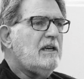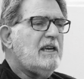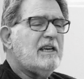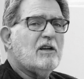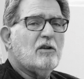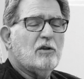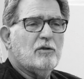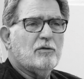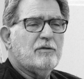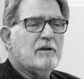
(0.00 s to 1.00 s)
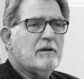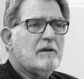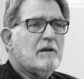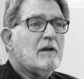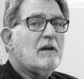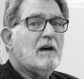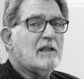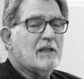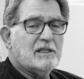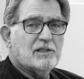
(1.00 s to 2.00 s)
include
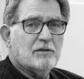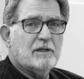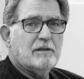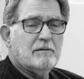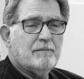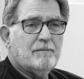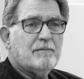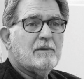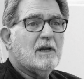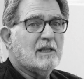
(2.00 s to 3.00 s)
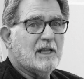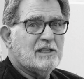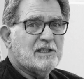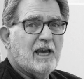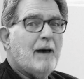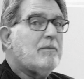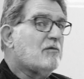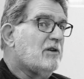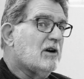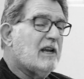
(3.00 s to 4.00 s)
a lens hood, a lens cap, a
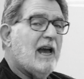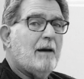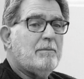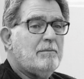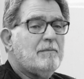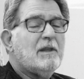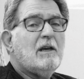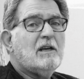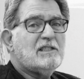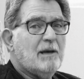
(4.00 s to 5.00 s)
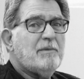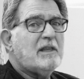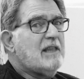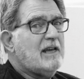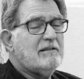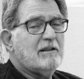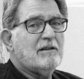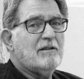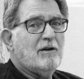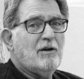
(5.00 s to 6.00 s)
rear cap, something
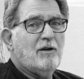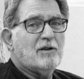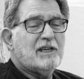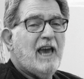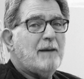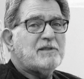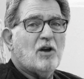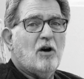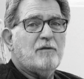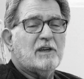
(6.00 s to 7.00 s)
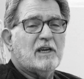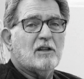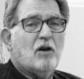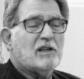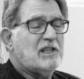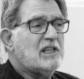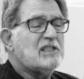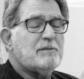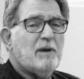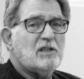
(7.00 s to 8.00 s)
that caps often get lost, and
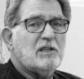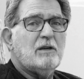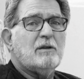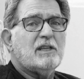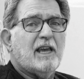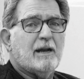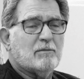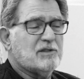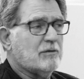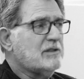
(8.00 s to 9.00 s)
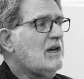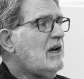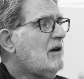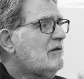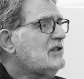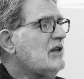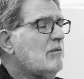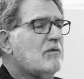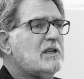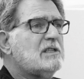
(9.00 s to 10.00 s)
especially in camera stores. For
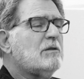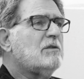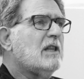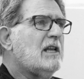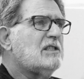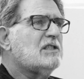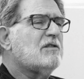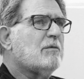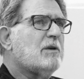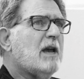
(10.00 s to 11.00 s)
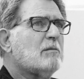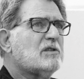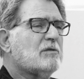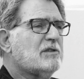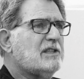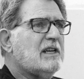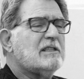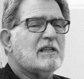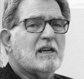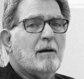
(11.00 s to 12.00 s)
some reason, lenses from camera stores
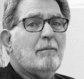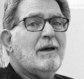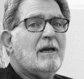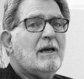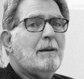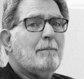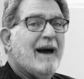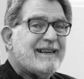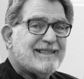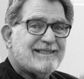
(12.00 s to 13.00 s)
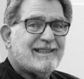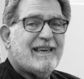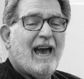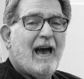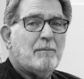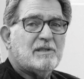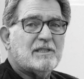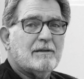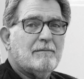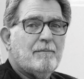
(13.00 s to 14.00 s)
tend to come minus the caps.